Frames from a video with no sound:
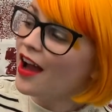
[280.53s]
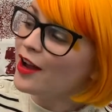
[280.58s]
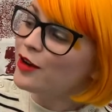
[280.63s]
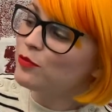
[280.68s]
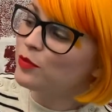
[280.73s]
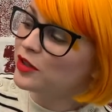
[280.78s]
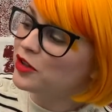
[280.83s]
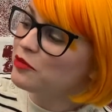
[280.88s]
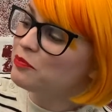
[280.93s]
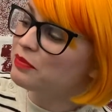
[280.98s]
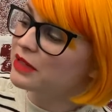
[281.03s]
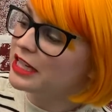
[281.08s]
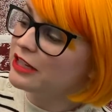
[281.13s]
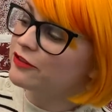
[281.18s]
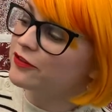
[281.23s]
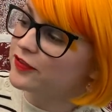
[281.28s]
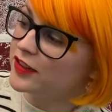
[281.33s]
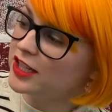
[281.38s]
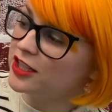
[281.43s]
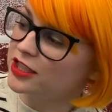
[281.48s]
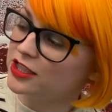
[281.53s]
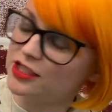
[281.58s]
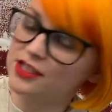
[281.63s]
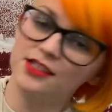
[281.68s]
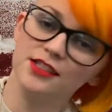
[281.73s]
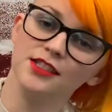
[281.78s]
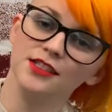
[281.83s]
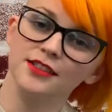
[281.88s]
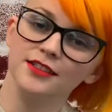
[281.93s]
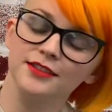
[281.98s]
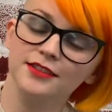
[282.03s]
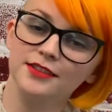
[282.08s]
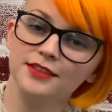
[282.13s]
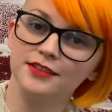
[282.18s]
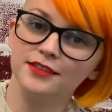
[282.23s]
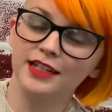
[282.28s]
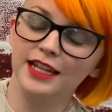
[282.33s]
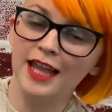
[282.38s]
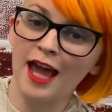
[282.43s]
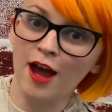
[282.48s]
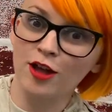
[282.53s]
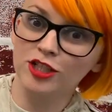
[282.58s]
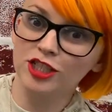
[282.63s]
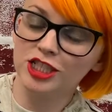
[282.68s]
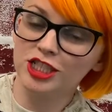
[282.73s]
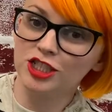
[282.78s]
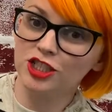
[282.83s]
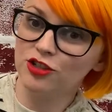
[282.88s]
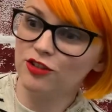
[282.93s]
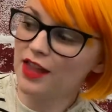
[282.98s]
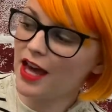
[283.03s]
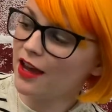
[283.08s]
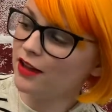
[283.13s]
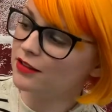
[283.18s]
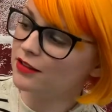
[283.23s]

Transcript: will be fierce. And how does she do that?